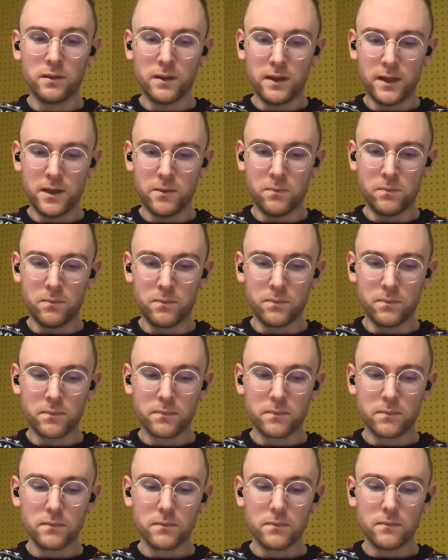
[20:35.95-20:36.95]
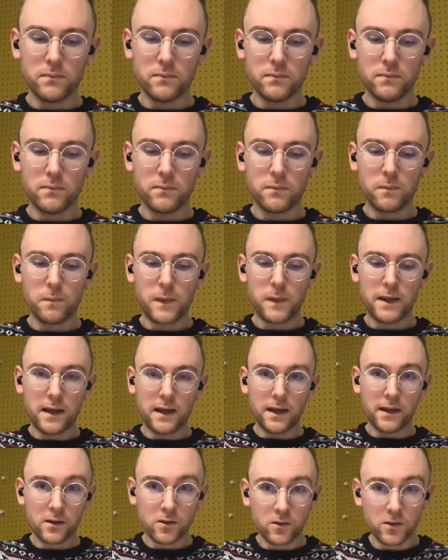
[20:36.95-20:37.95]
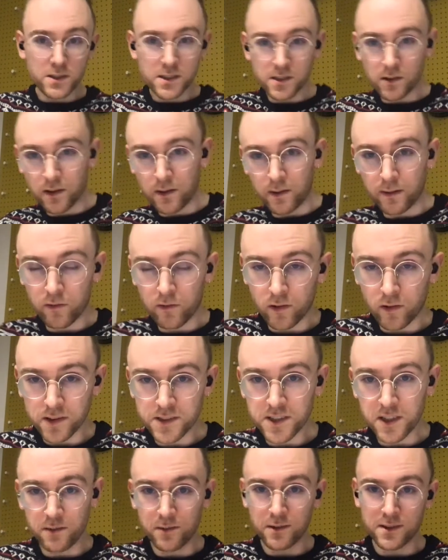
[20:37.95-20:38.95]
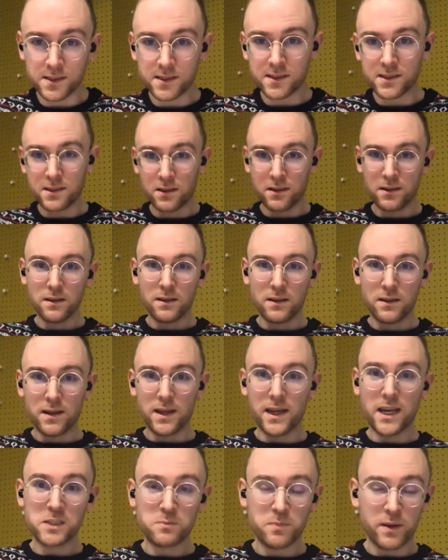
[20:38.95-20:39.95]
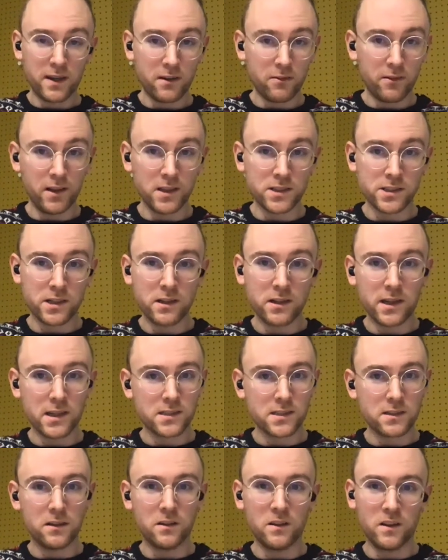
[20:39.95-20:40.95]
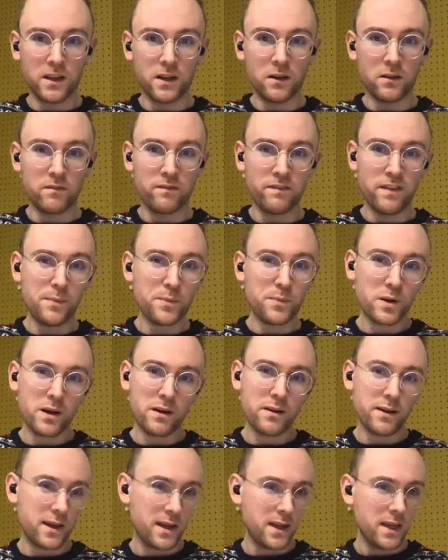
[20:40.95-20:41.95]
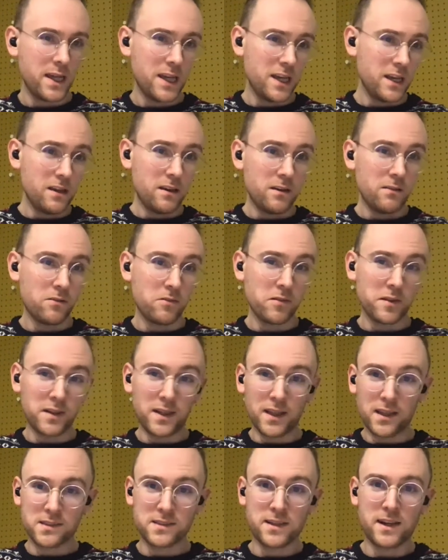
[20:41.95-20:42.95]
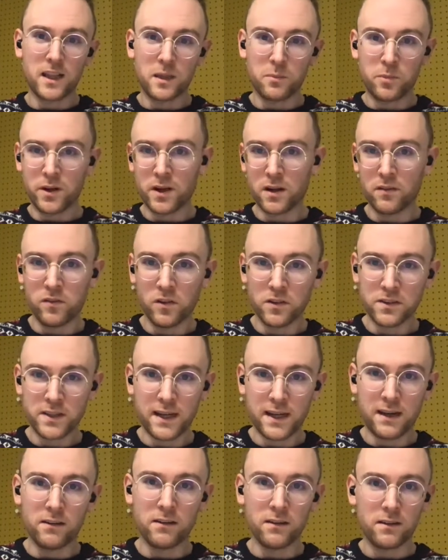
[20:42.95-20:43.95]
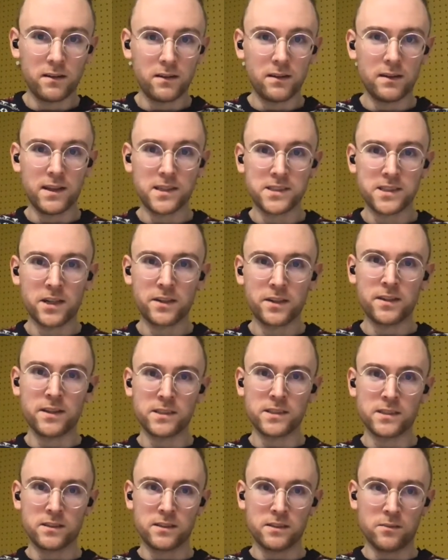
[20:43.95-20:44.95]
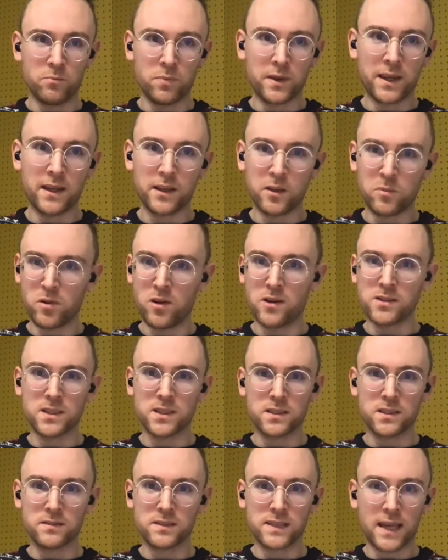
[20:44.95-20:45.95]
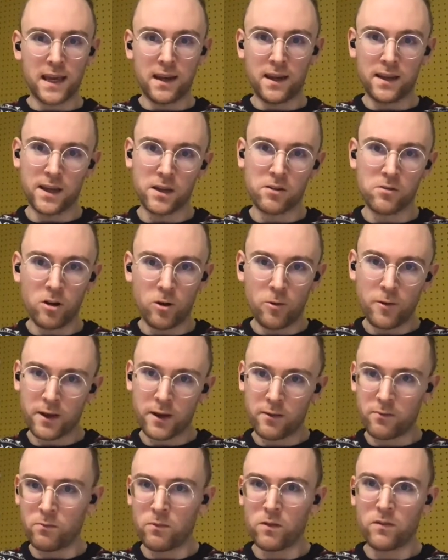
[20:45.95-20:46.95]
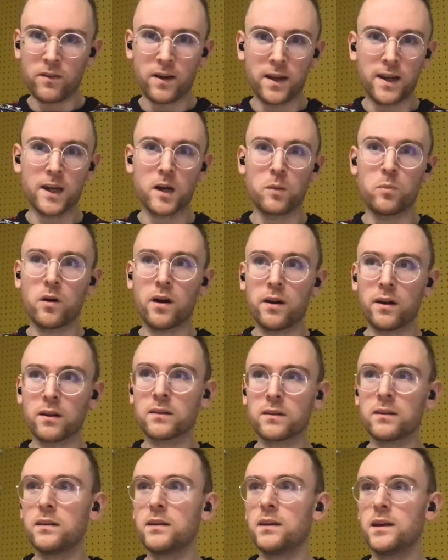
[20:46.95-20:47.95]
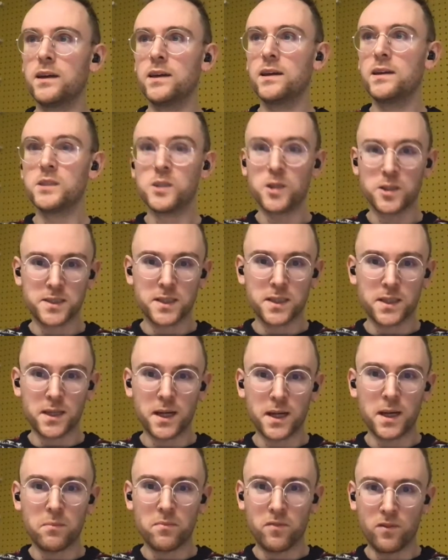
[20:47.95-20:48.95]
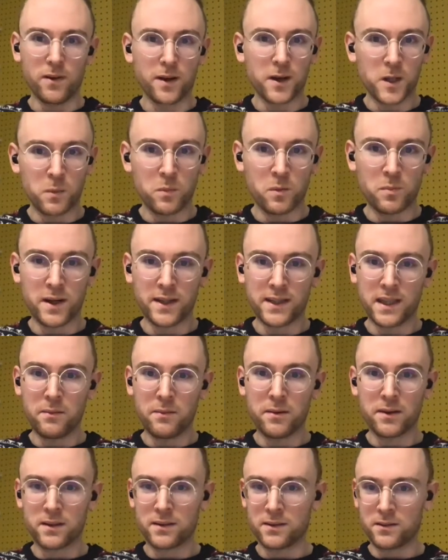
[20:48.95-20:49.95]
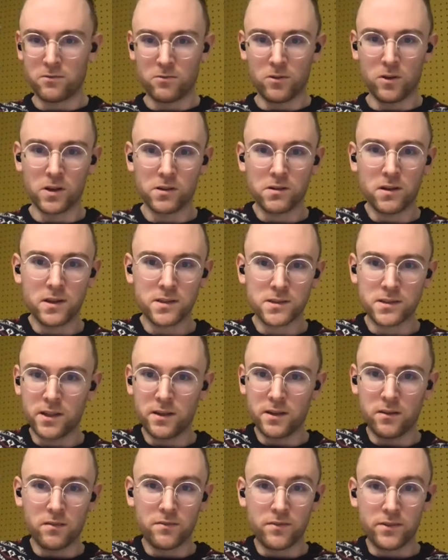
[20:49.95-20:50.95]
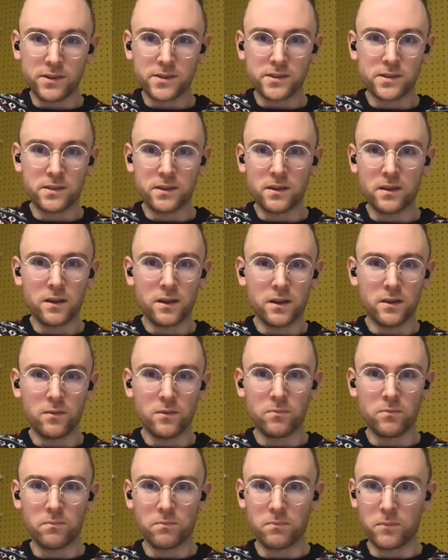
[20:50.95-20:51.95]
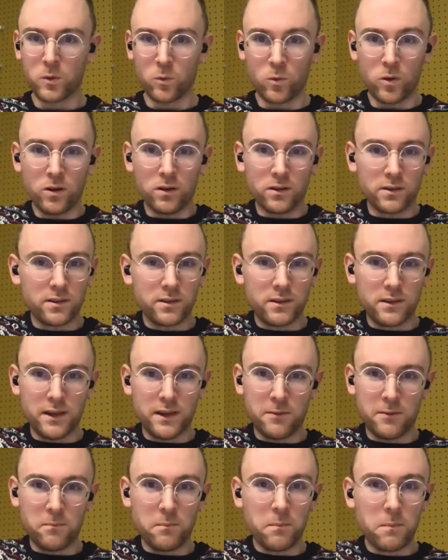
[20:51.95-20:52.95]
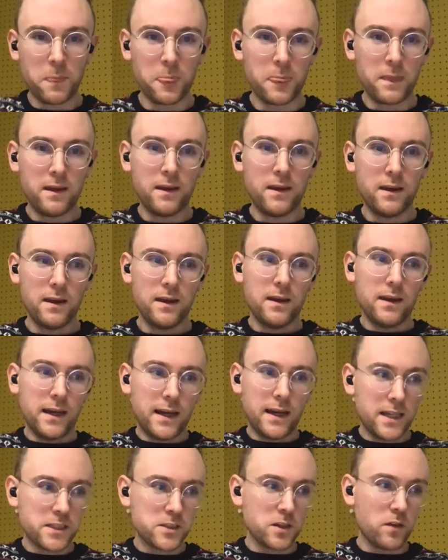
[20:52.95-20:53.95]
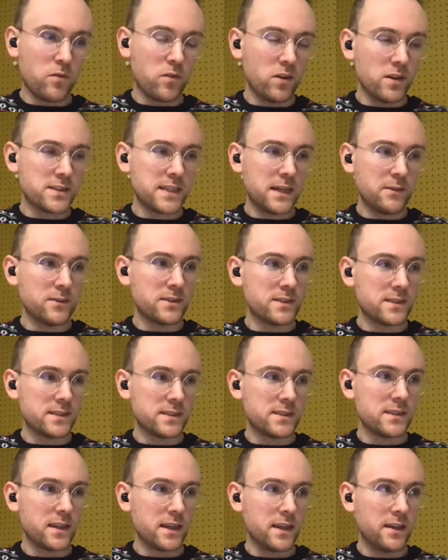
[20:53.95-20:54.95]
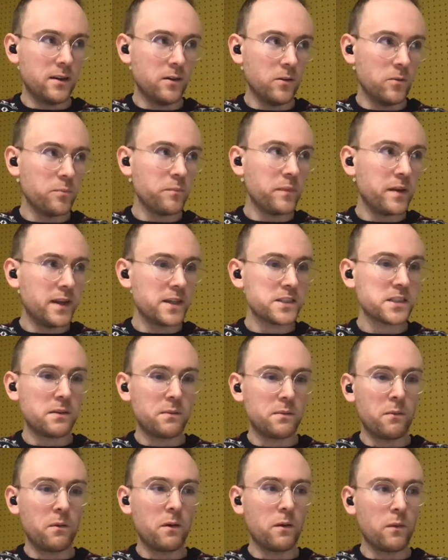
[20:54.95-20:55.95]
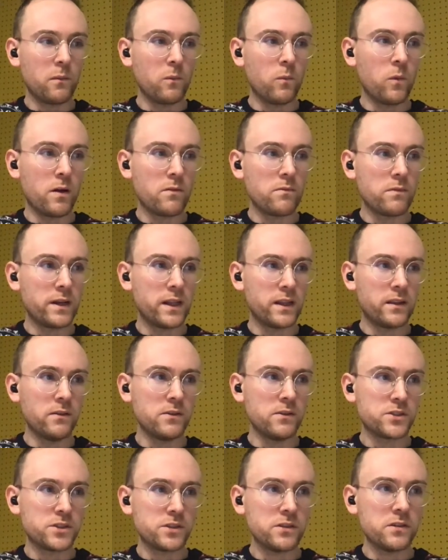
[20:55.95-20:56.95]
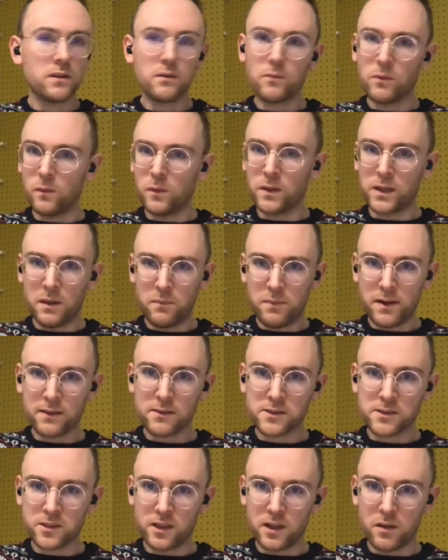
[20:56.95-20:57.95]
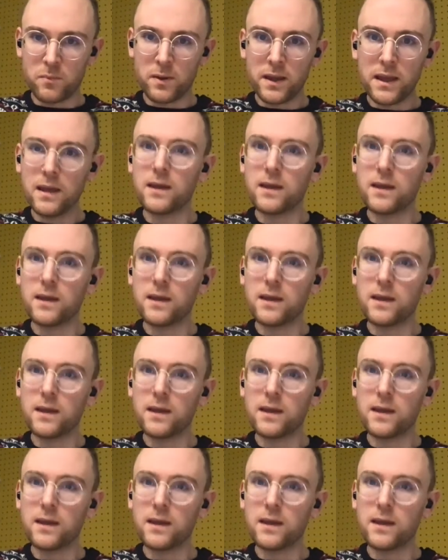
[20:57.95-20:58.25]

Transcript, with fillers: Um, and and of course, so you know, for us it was it's been a real journey. So you know, in February, we really decided to put our foot down and start to begin the process of scaling and growing and refining our product just in time for a global pandemic to roll across, you know, first, you know, the world. Um, and so for us, that was, you know, initially we weren't really too sure what, what the impact was going to be.